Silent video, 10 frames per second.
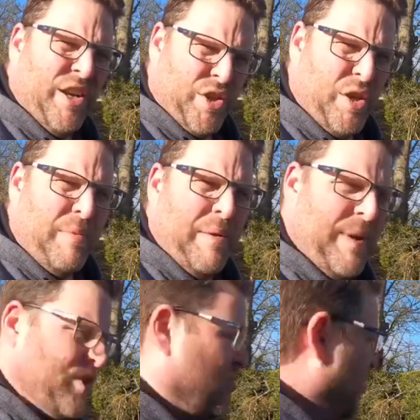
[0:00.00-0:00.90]
should have been a
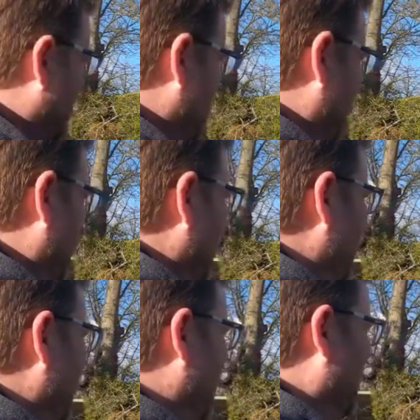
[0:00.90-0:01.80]
bit stronger with it.
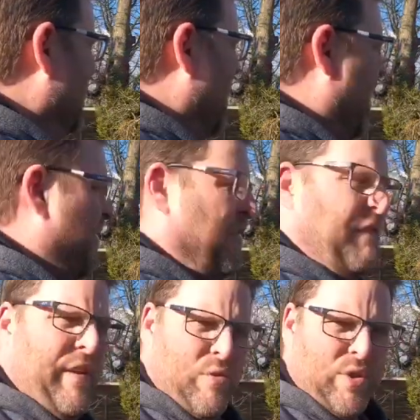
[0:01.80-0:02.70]

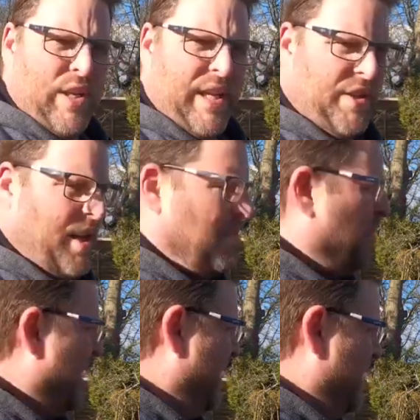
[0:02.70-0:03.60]
Feels like it's going to
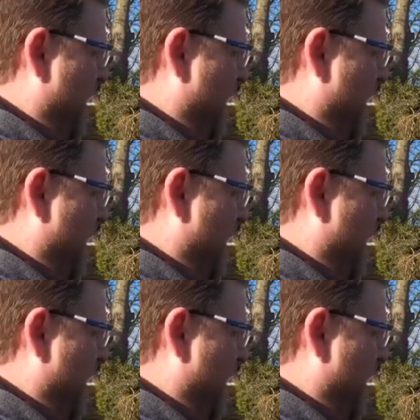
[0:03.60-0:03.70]
break,